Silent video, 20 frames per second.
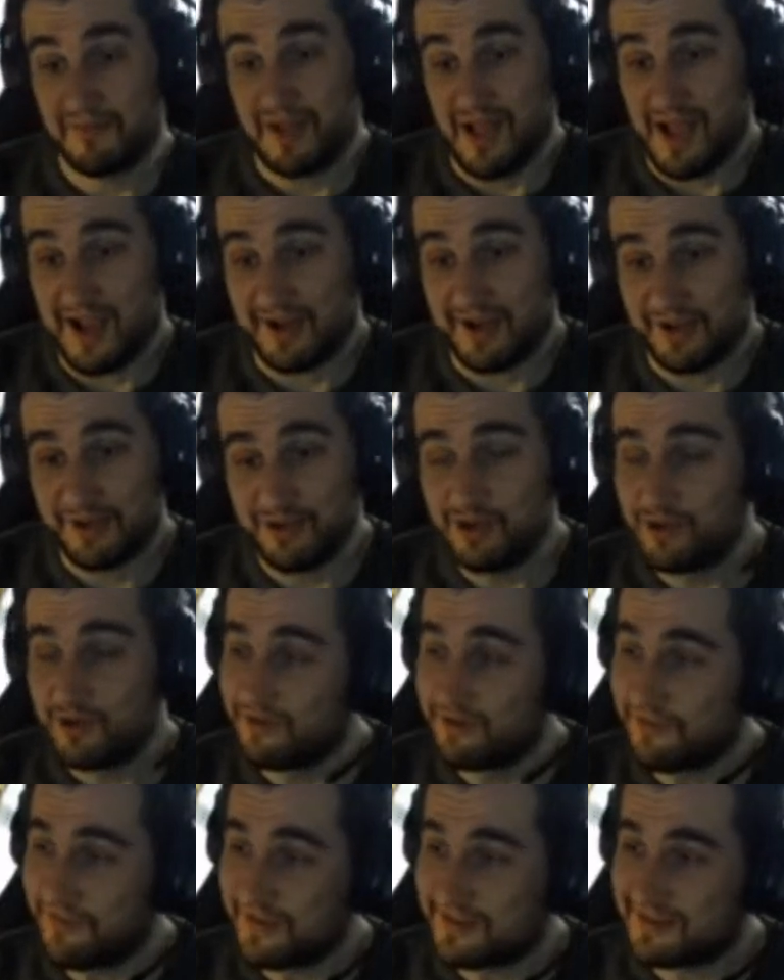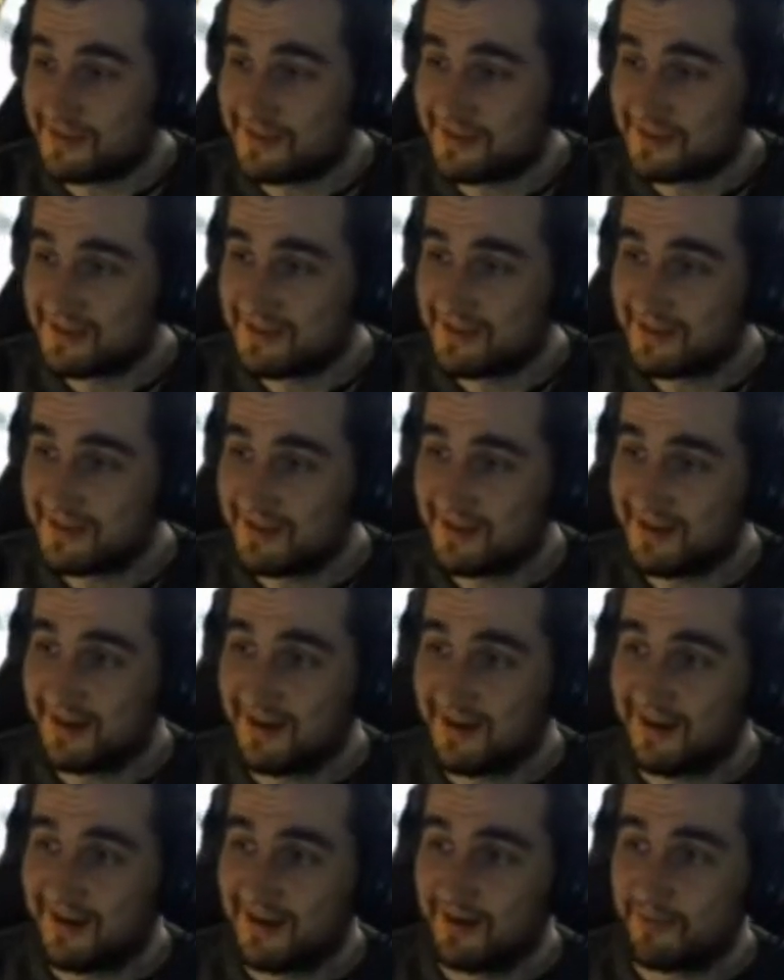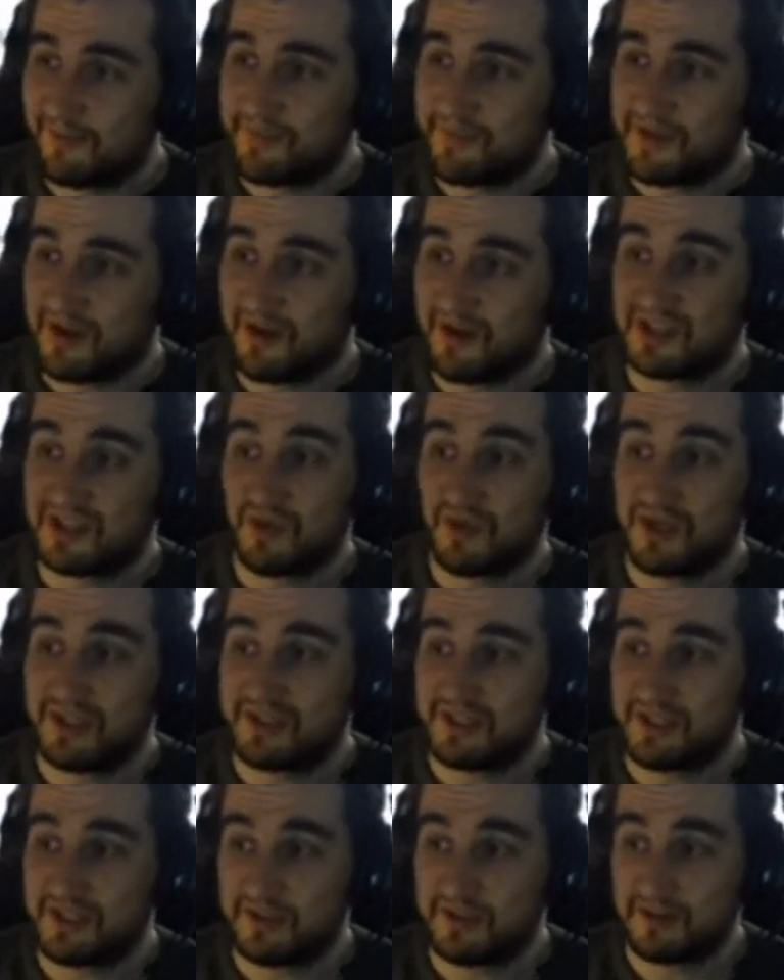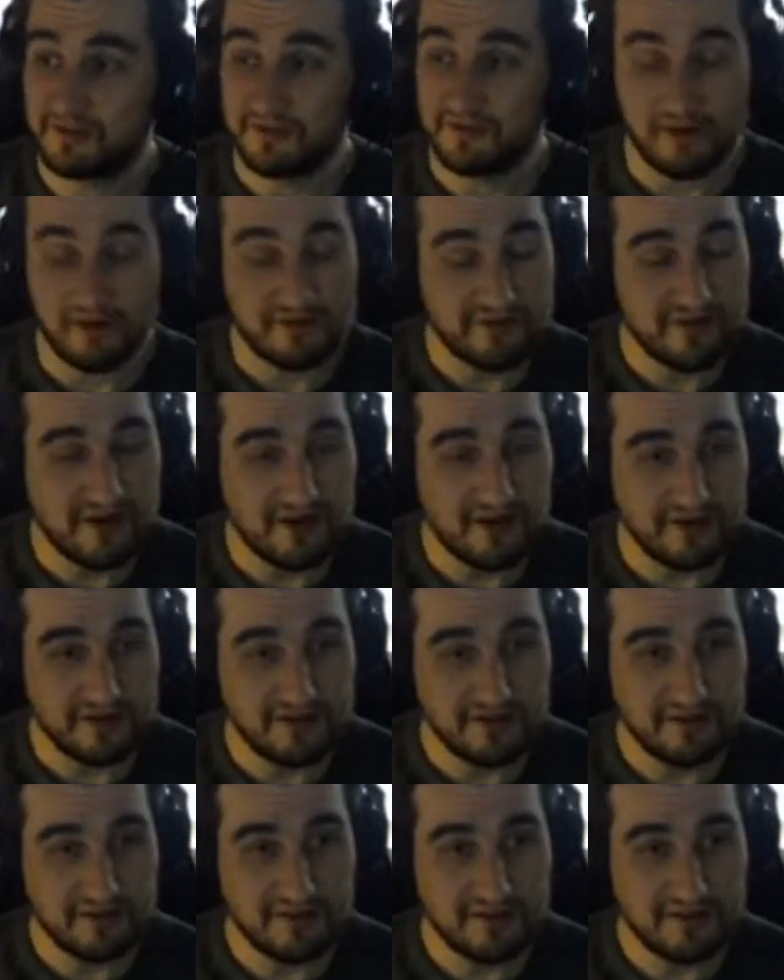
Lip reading: I don't know if it's casualty or not.